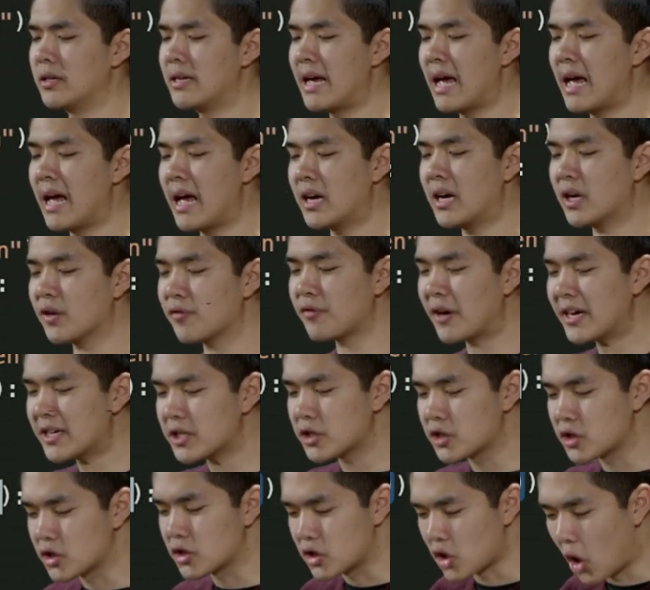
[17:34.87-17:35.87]
And if I
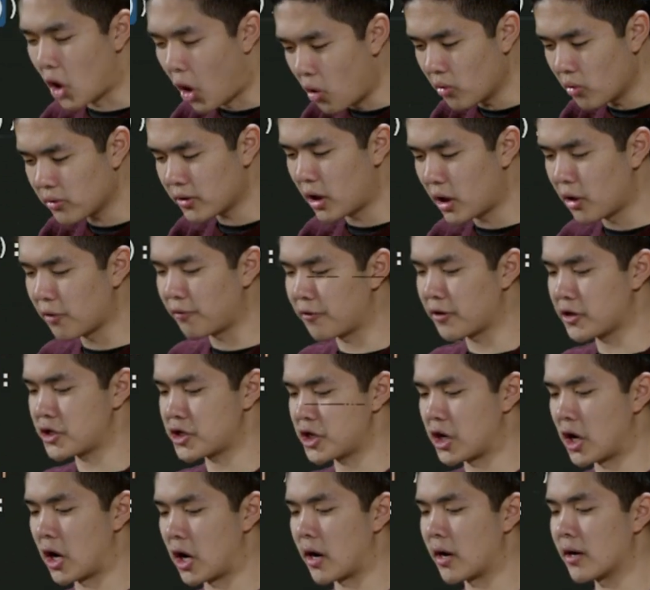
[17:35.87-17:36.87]
don't know for
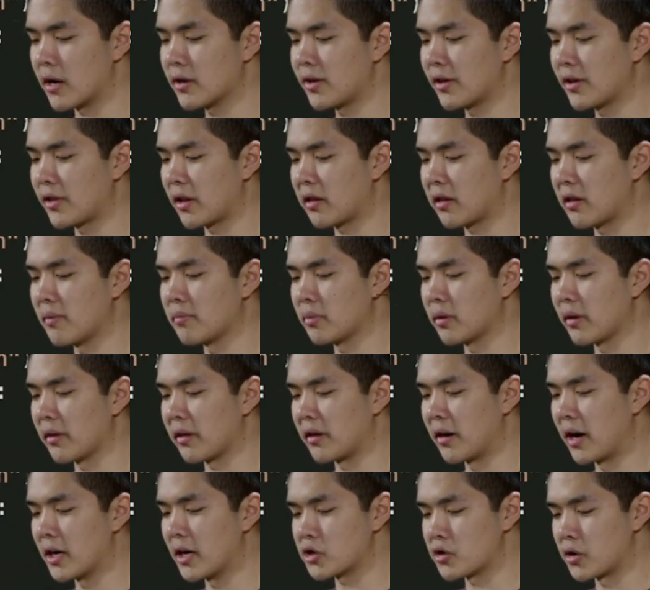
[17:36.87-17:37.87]
sure that the symbol is
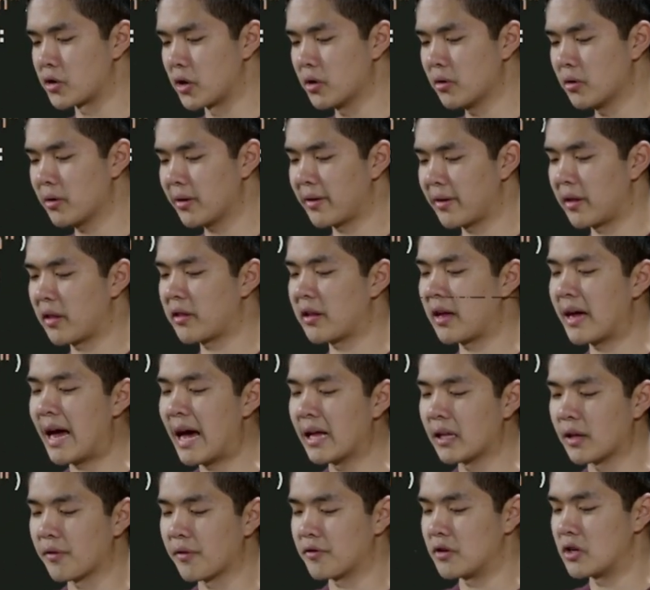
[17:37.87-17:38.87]
not true, because I say
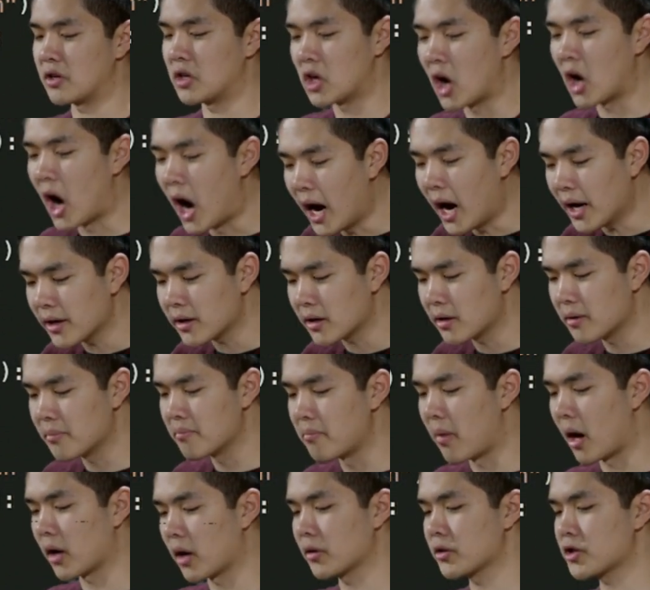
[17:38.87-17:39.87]
elif not
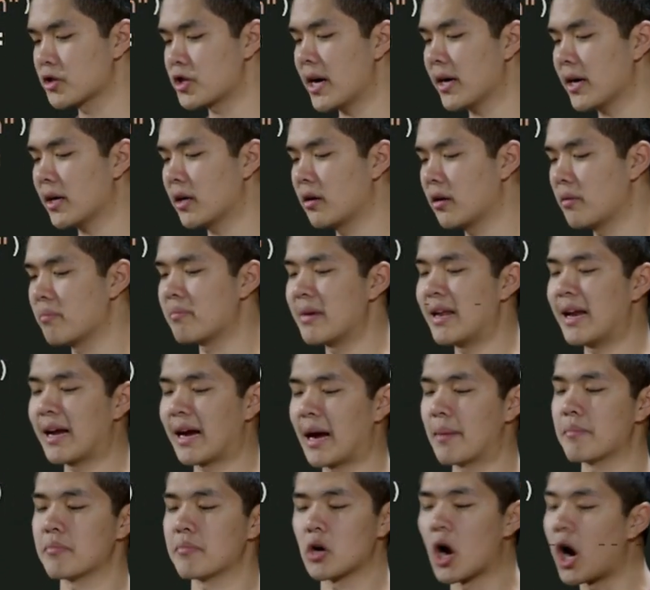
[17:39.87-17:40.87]
model check, meaning
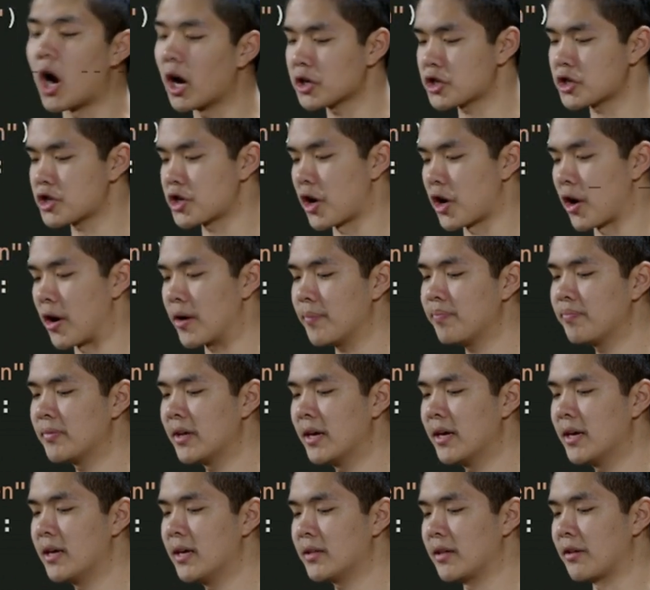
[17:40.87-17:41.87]
I'm not sure
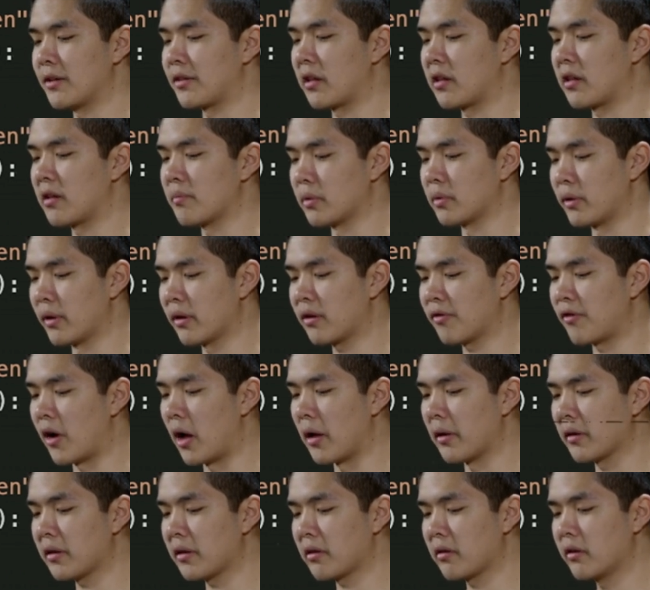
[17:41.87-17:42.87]
that the symbol is
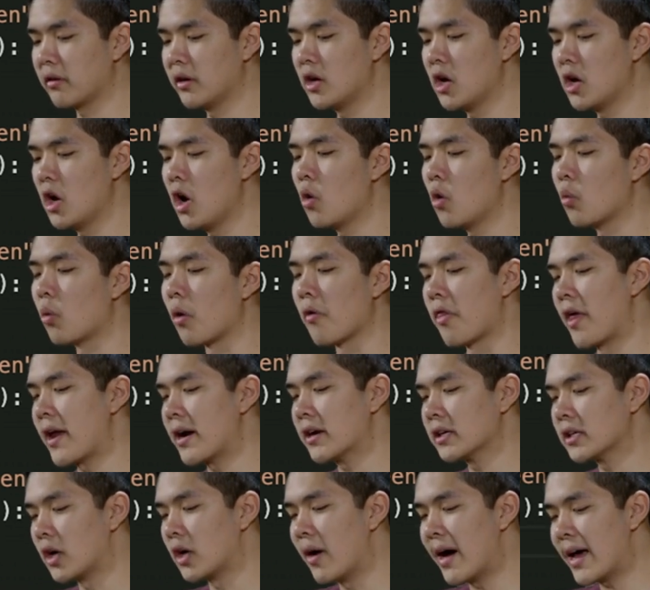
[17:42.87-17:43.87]
false, well, then
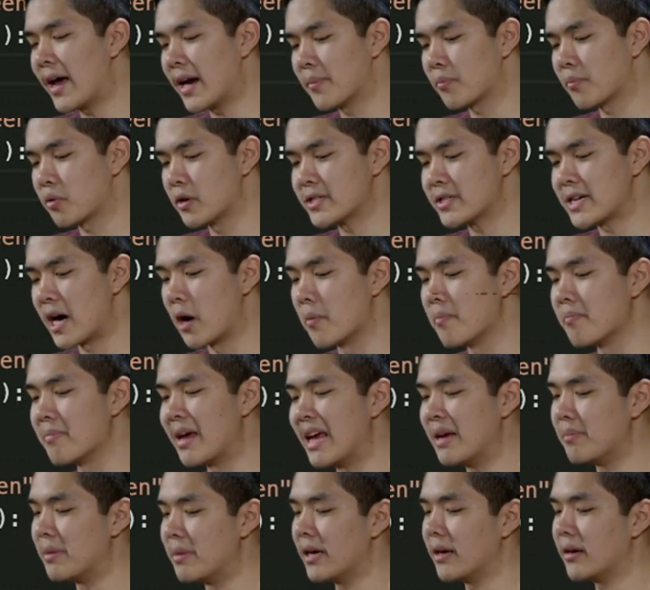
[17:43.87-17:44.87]
I'll go ahead and print out
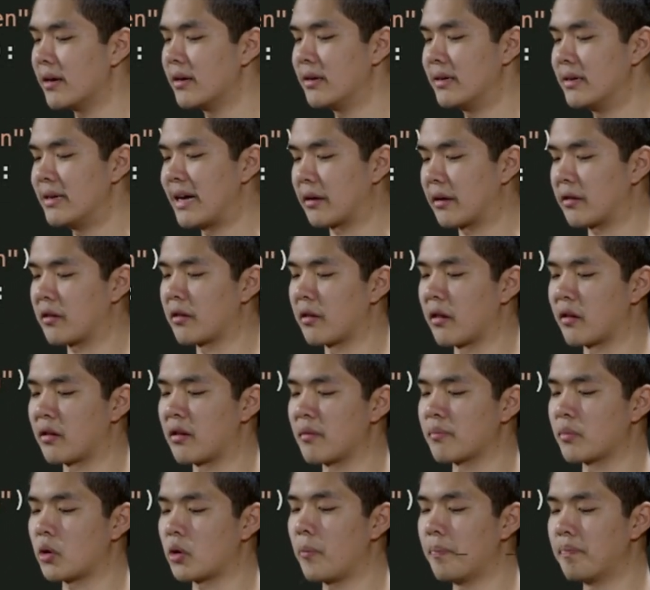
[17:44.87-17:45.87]
maybe next to the
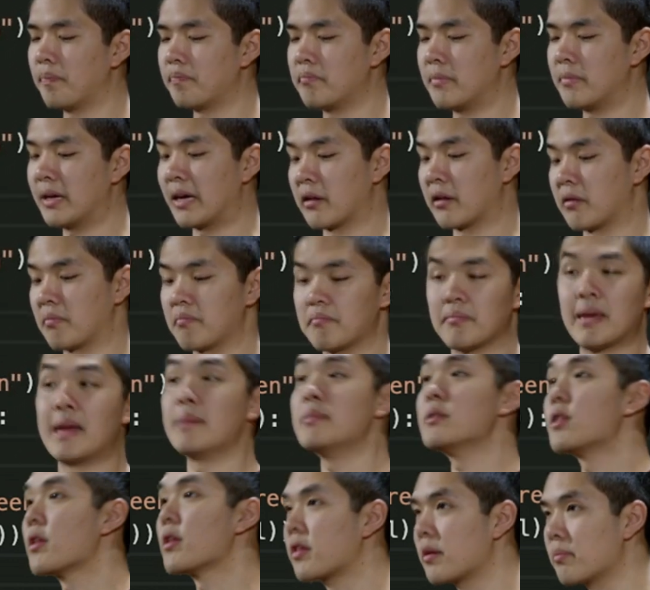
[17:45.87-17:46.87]
symbol. Because maybe
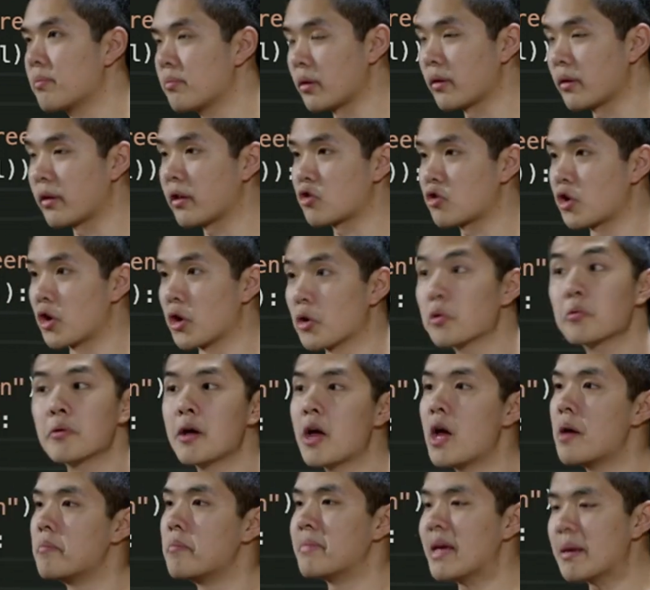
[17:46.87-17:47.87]
the symbol is true,
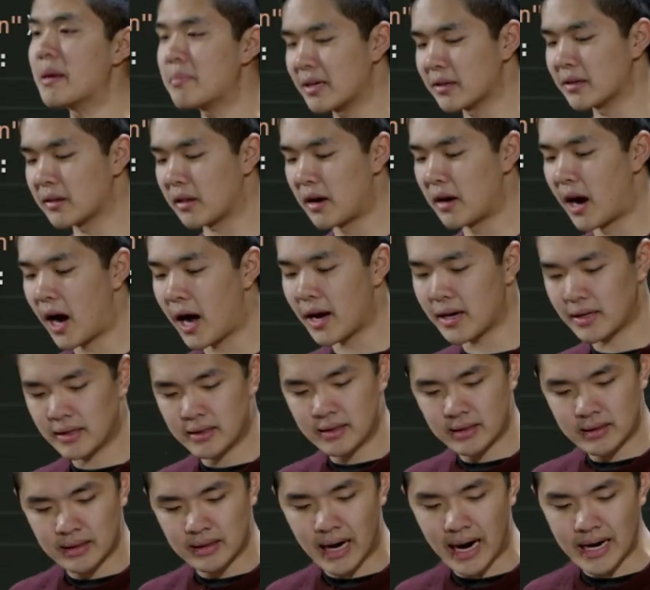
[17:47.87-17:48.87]
maybe it's not,
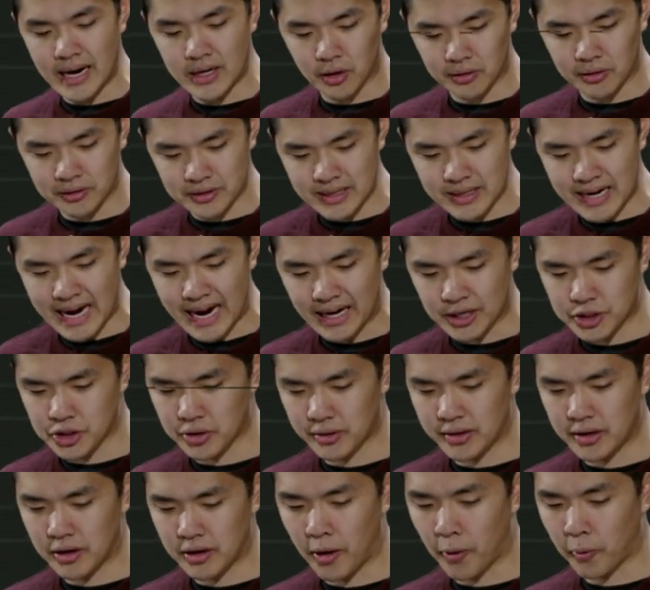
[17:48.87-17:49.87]
I don't
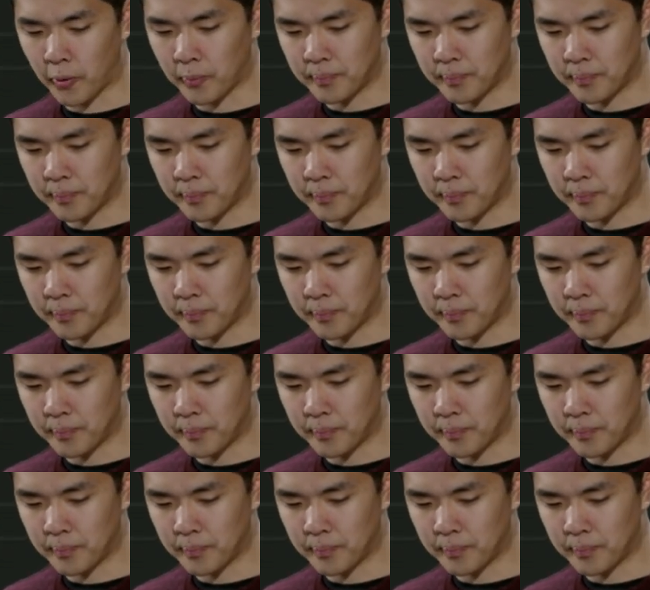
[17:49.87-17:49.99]
actually know.